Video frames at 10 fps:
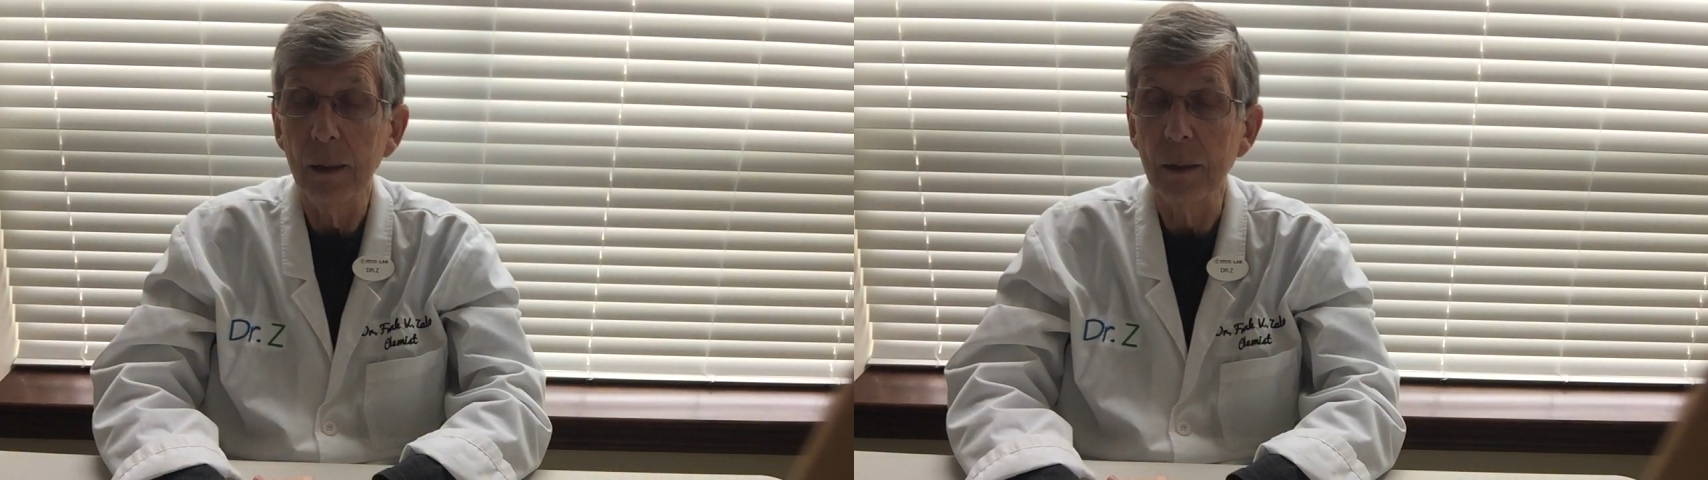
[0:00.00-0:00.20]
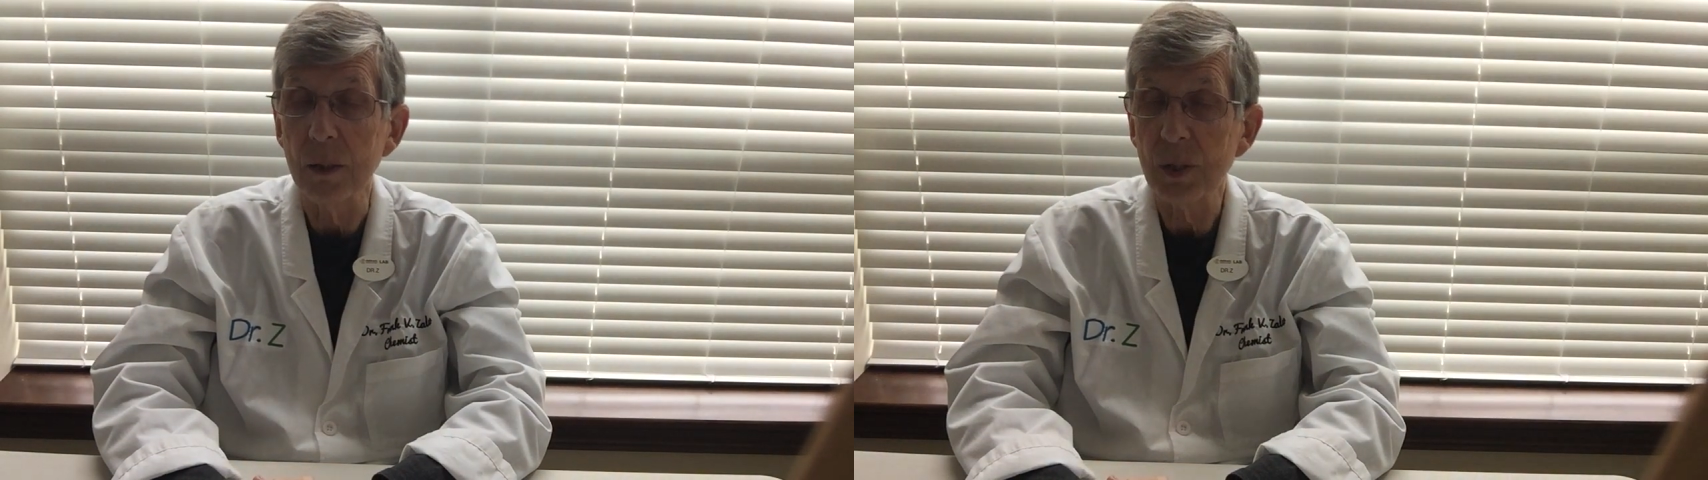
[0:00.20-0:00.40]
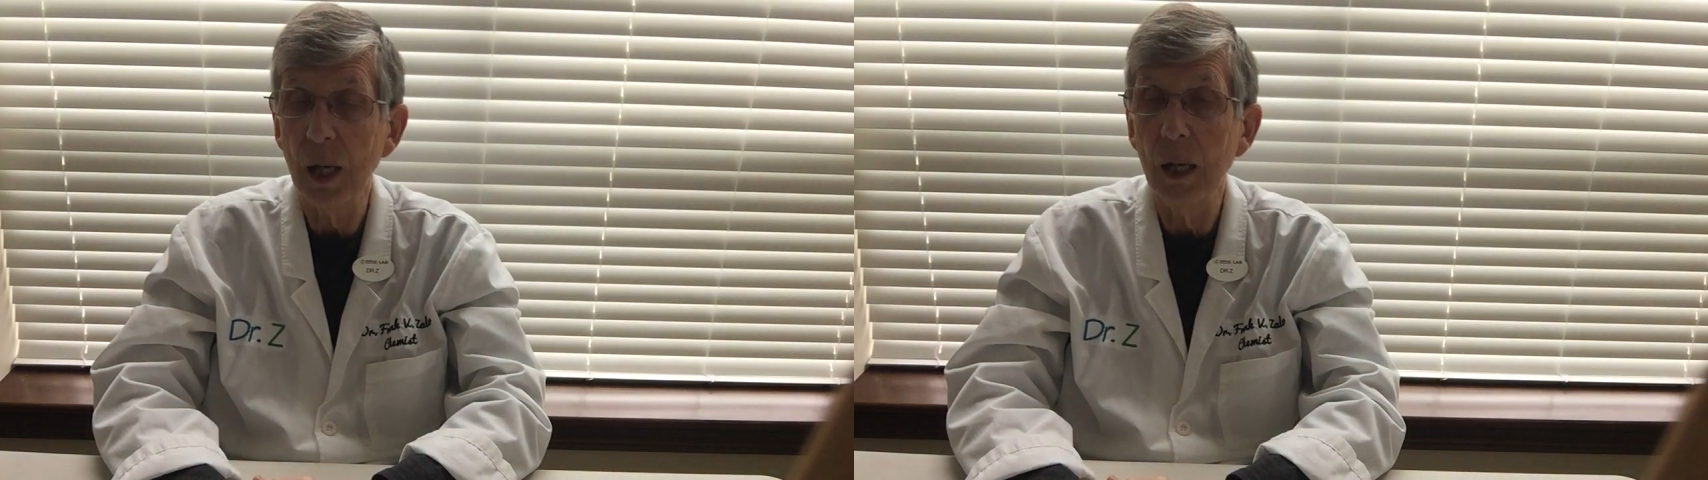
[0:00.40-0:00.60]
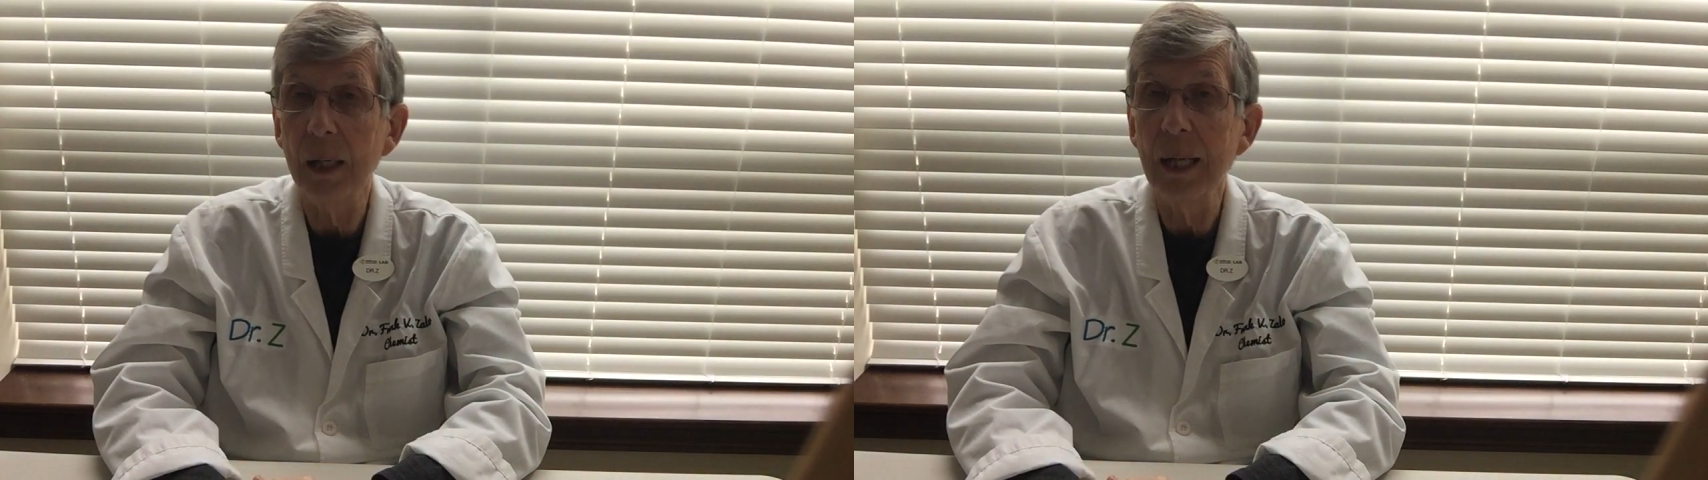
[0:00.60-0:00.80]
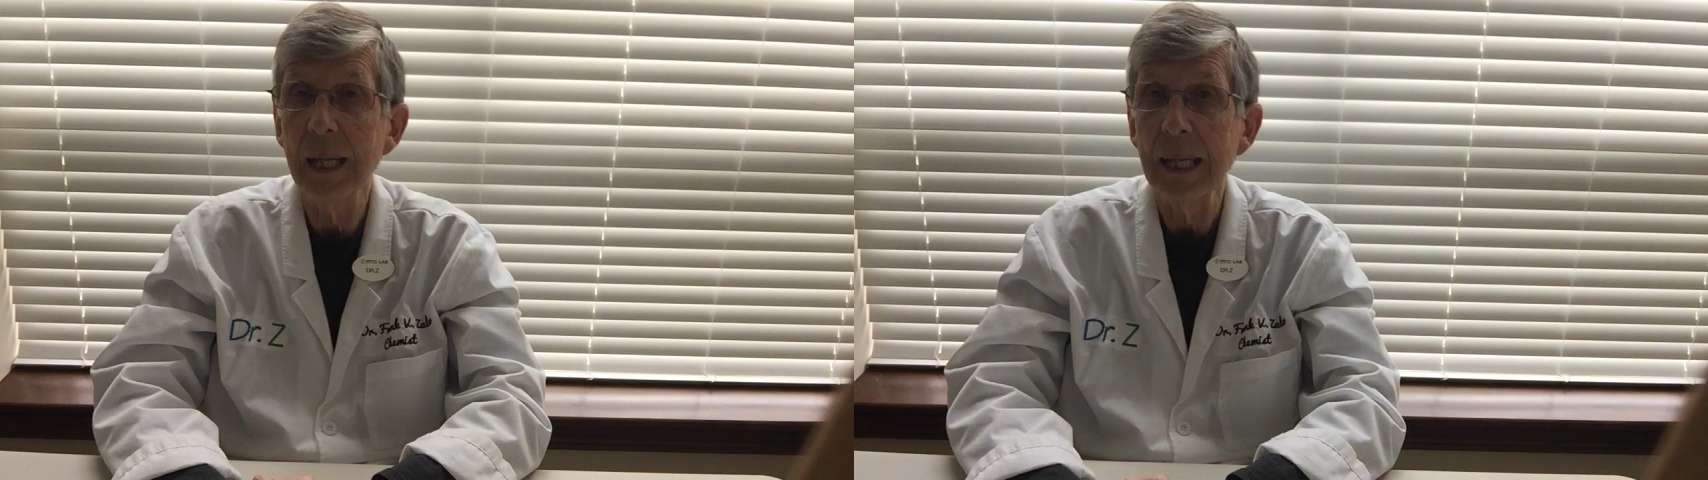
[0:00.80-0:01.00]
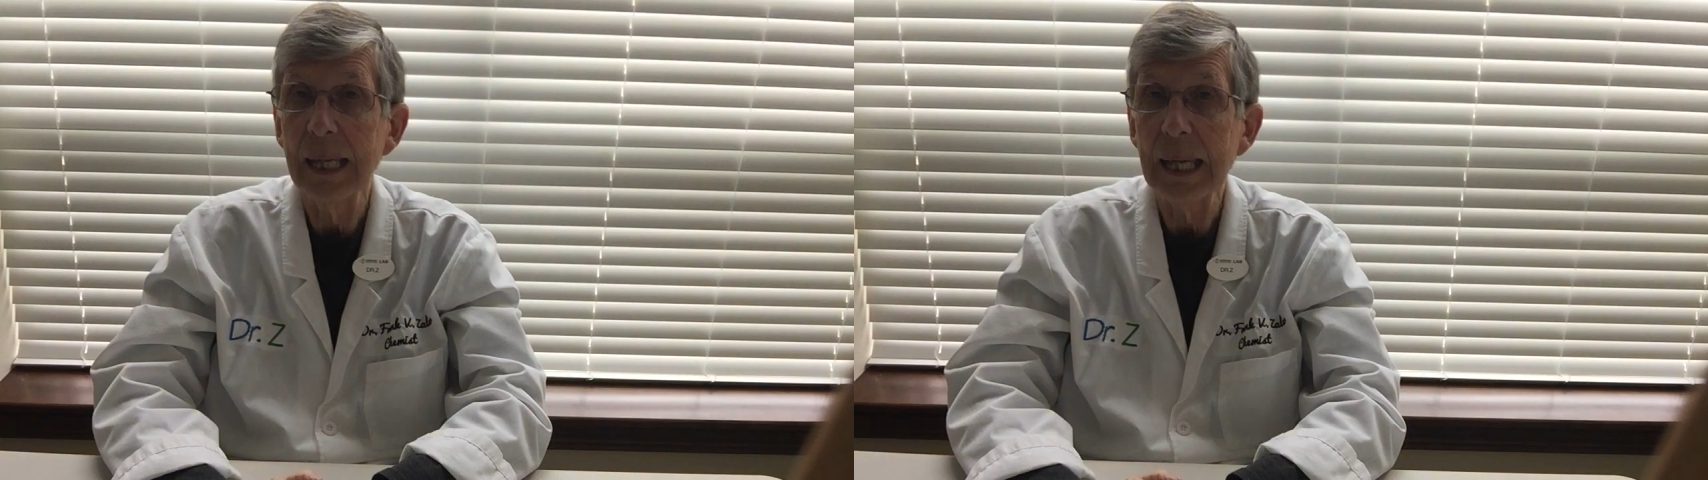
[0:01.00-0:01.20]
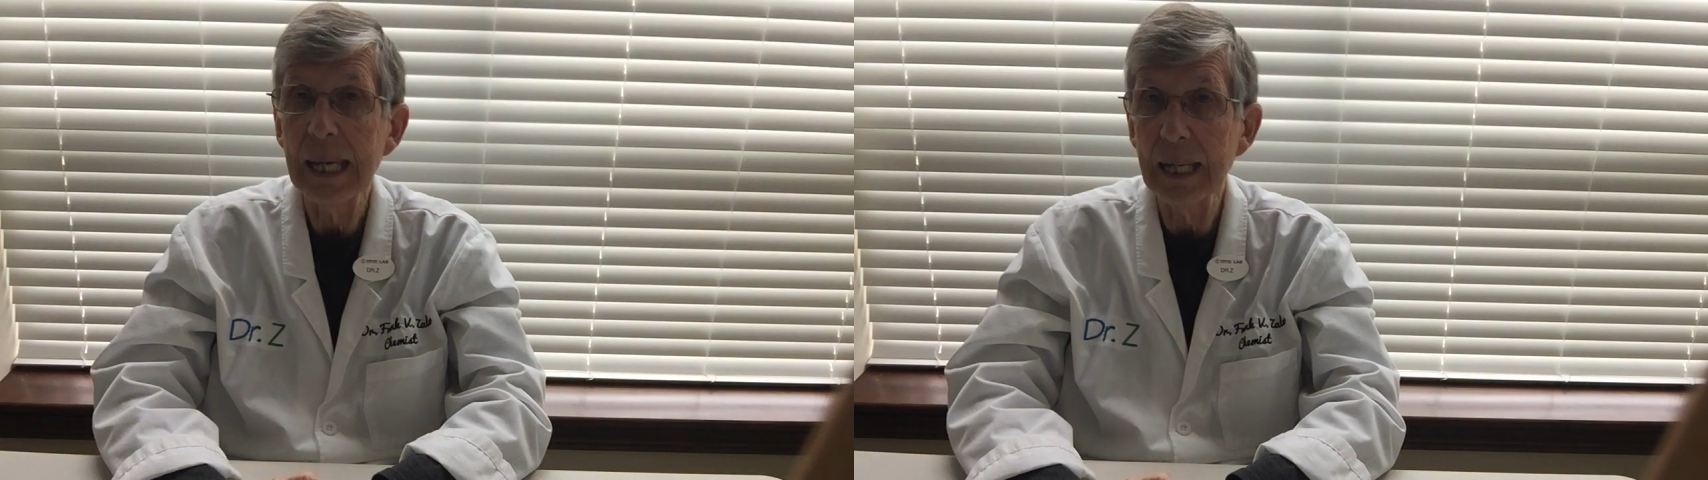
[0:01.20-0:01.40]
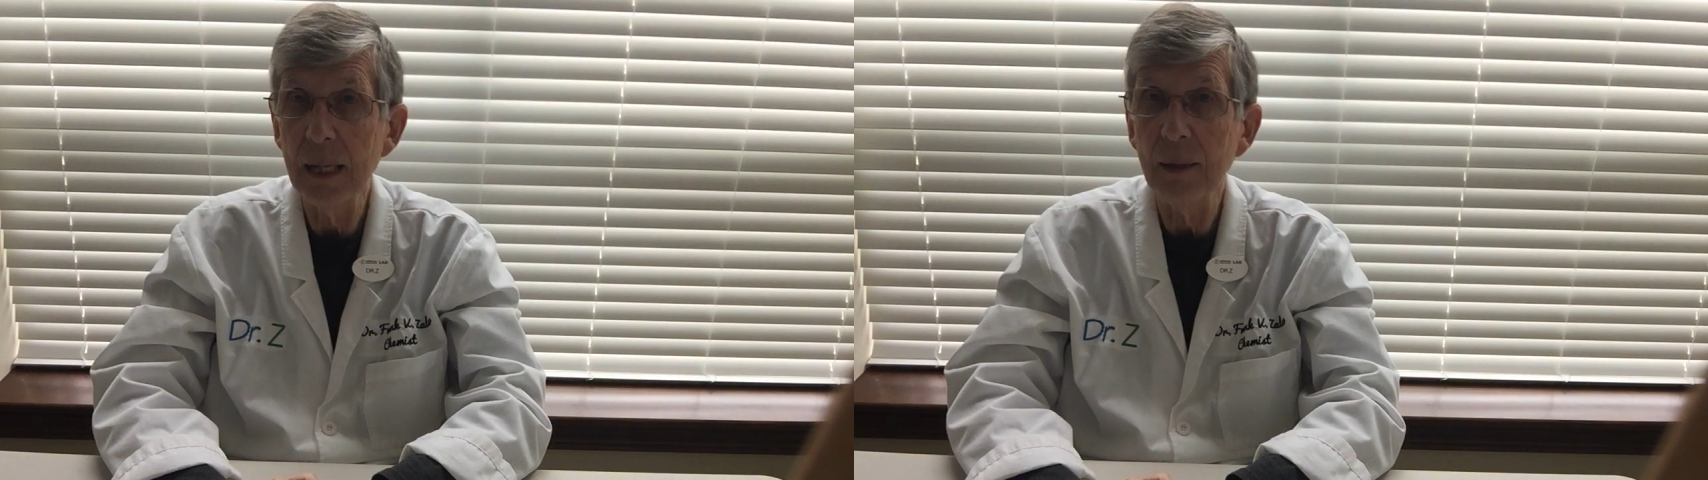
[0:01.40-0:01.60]
the sun
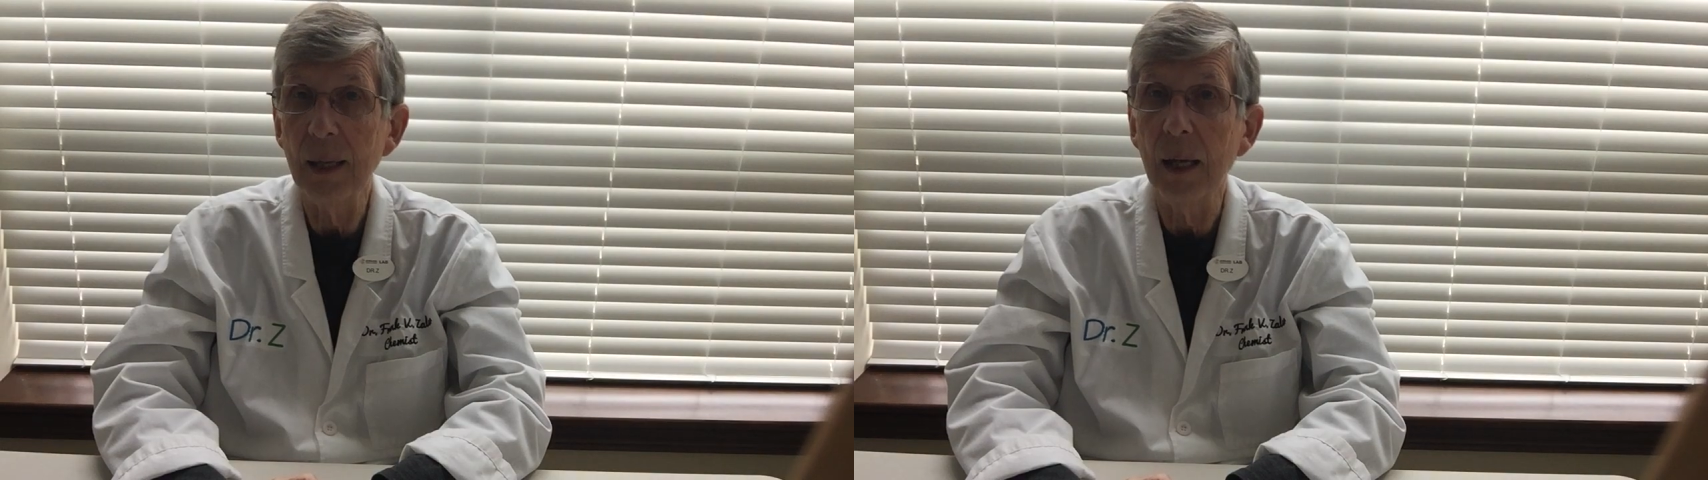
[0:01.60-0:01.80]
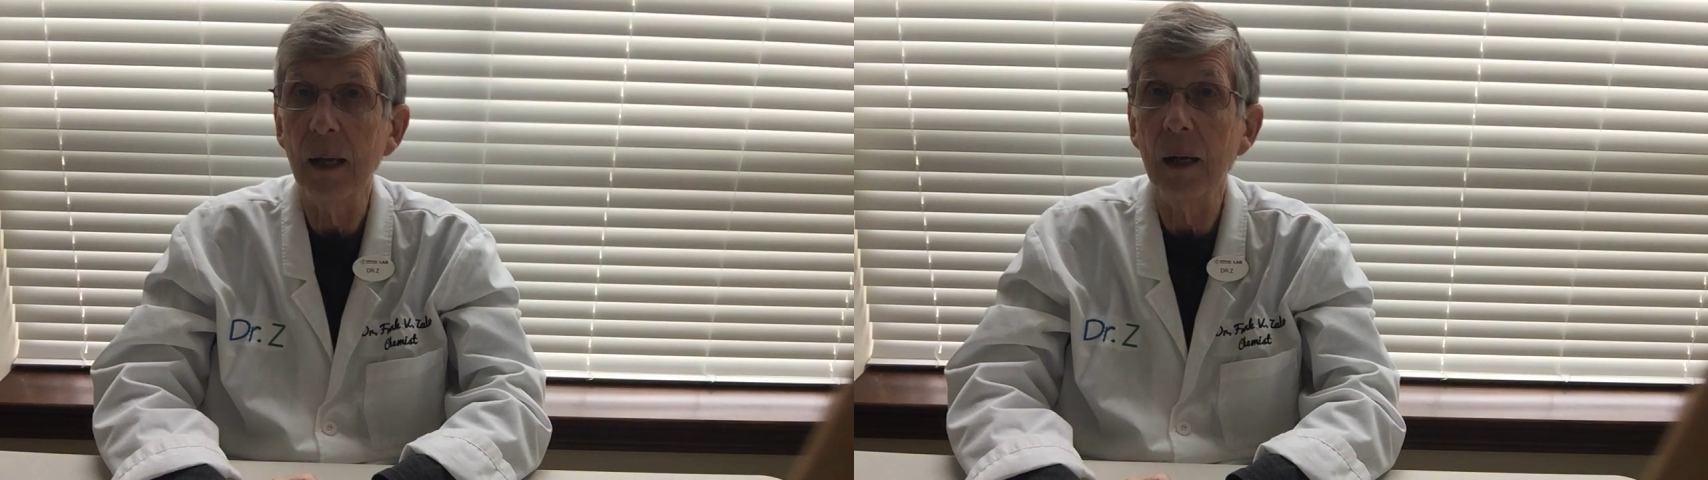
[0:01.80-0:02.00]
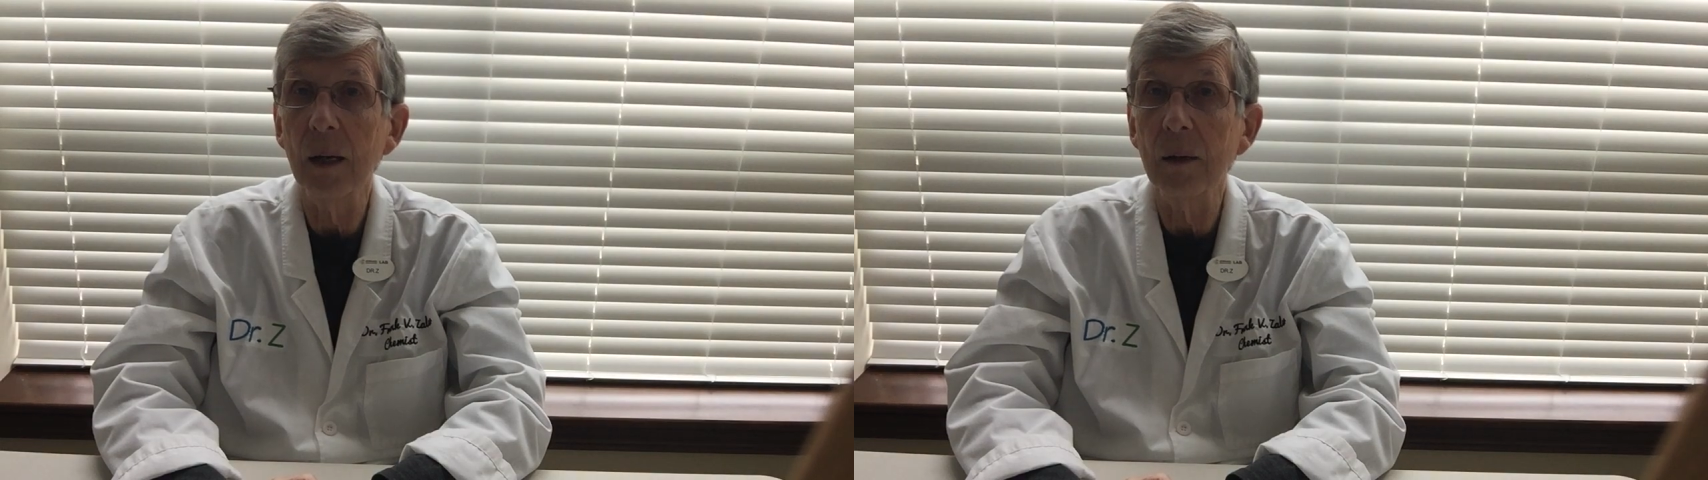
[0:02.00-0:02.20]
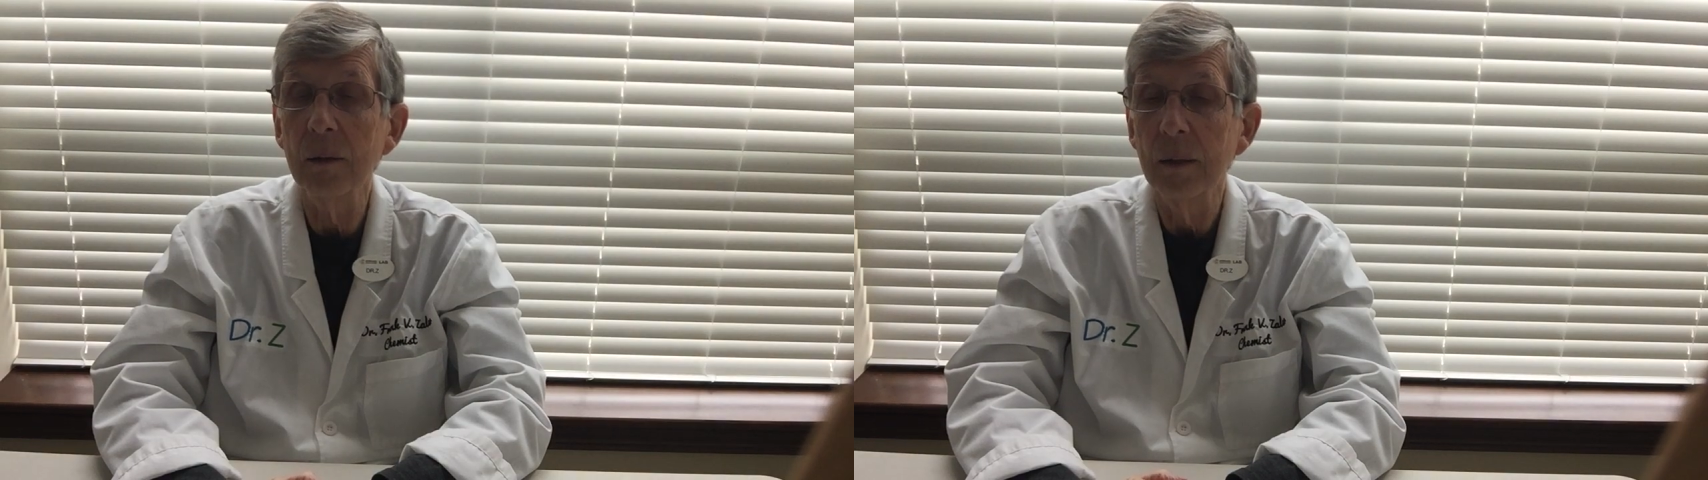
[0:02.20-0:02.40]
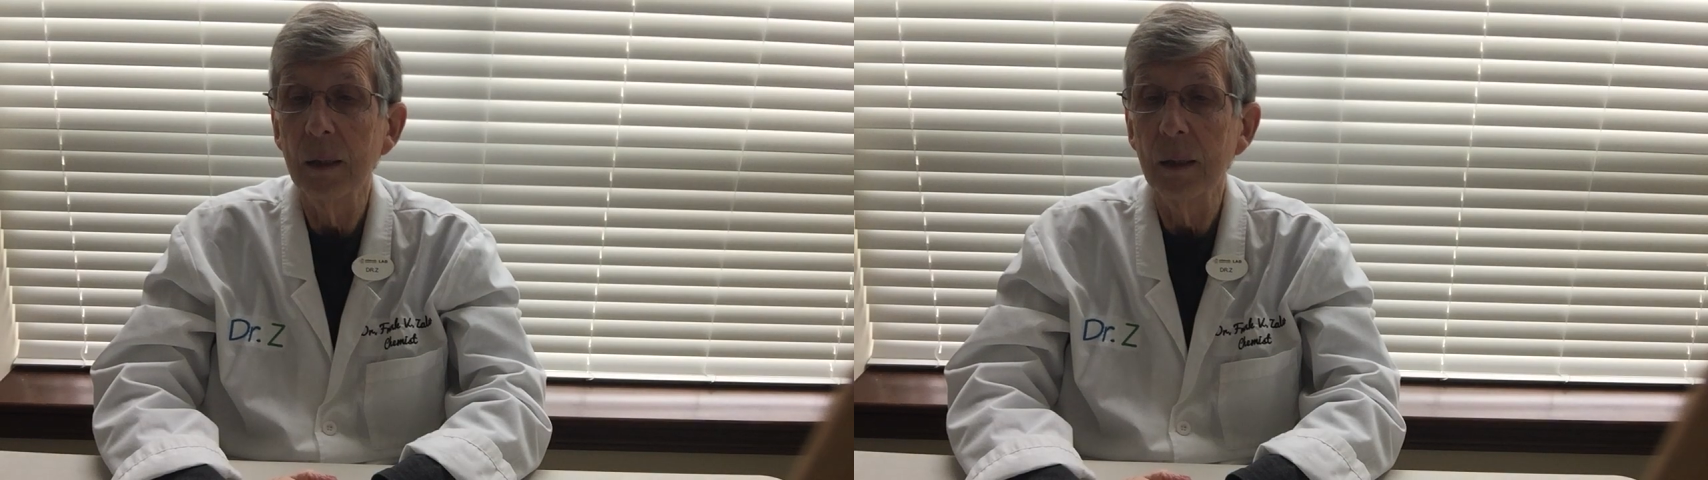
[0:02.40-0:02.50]
heating the air,